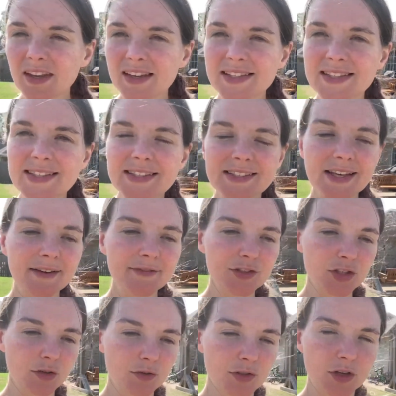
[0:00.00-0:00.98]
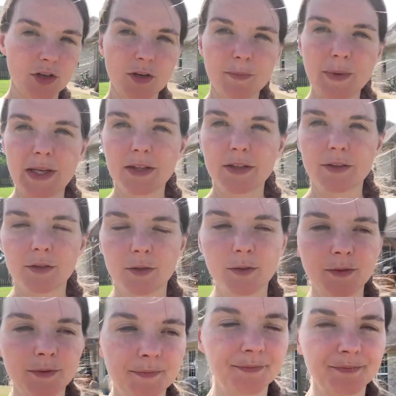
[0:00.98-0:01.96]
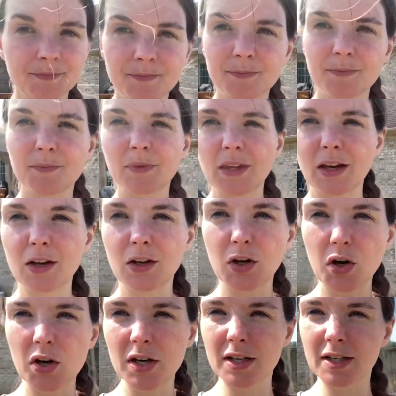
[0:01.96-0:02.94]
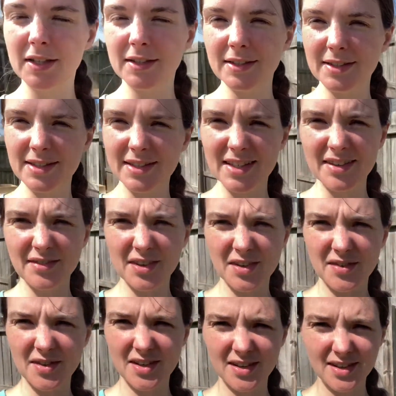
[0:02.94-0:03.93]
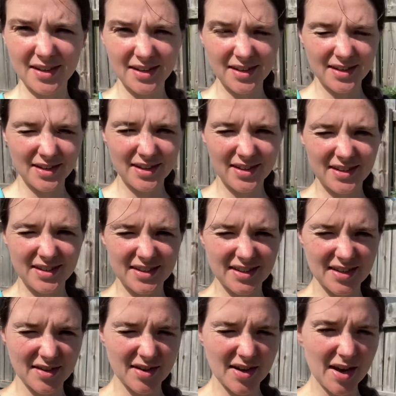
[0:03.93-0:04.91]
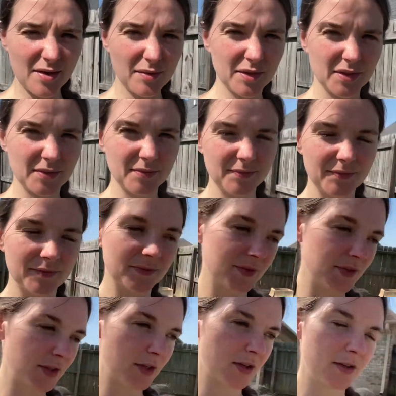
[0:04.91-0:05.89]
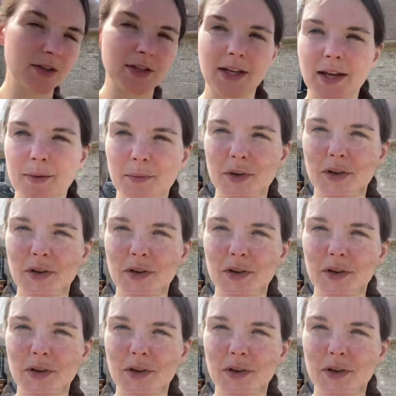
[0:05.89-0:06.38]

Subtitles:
since I've showed y'all my little garden stuff going on, so I will turn the camera